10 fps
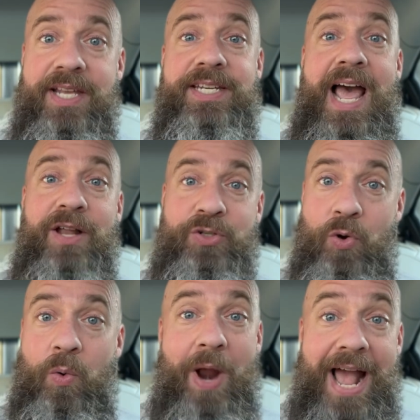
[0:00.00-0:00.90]
down to
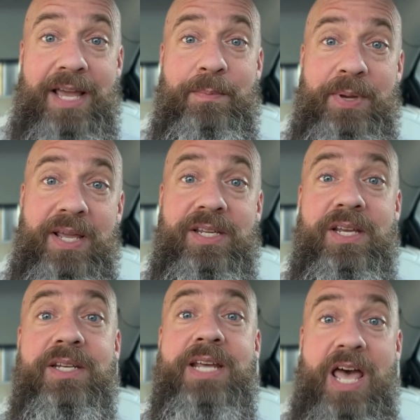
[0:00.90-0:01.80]
a rack and
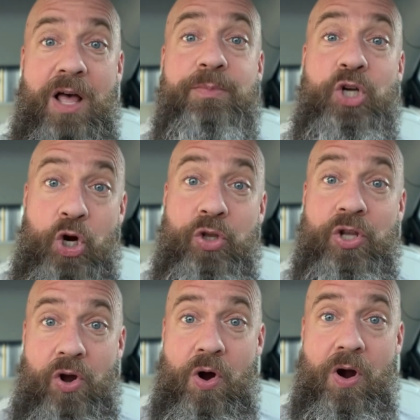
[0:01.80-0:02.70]
pinion to help turn the
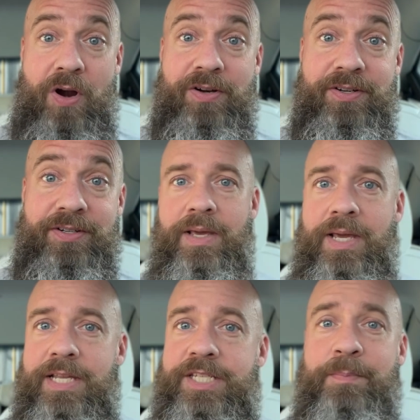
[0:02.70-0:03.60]
car.
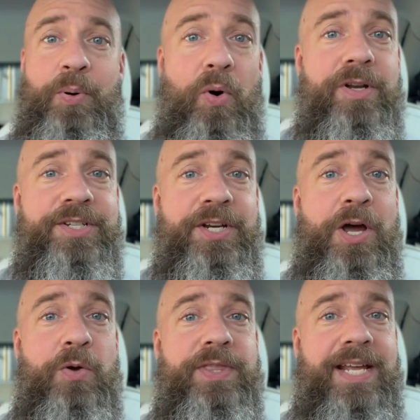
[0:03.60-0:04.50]
It's important to
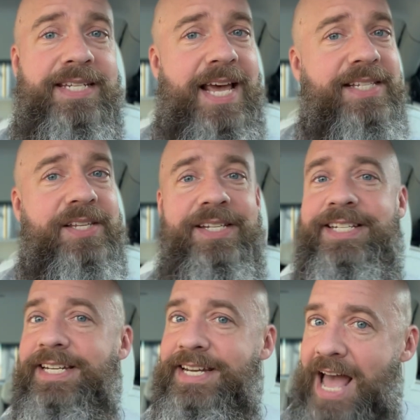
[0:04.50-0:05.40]
note that Tesla
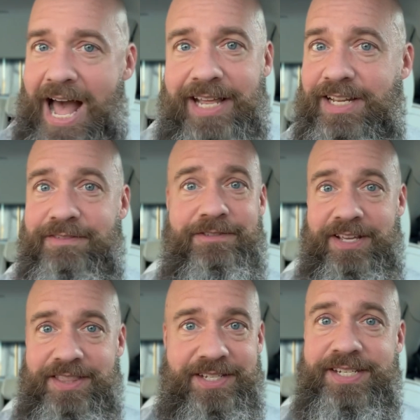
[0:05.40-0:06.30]
did not
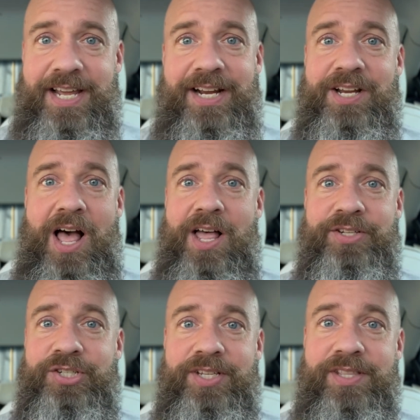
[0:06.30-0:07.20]
invent this
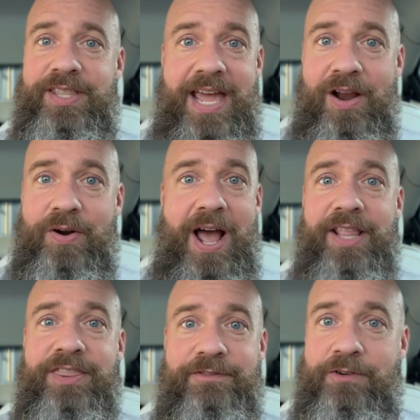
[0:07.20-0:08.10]
technology. They are
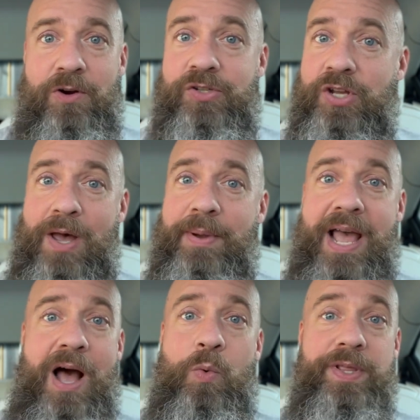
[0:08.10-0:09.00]
not the first coming
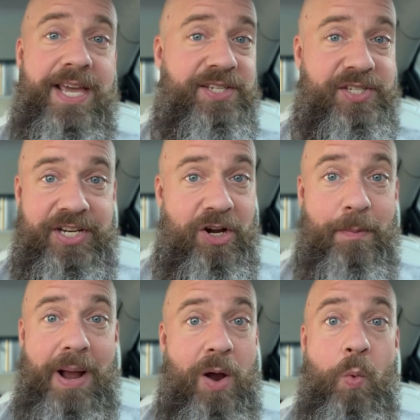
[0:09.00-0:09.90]
out with a
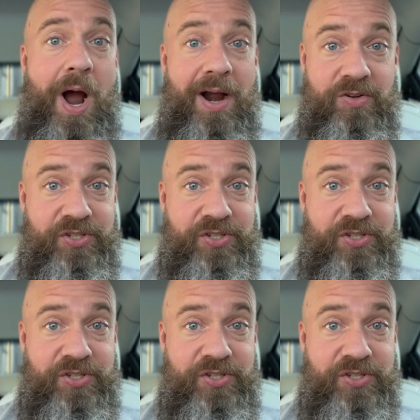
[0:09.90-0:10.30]
steer-by-wire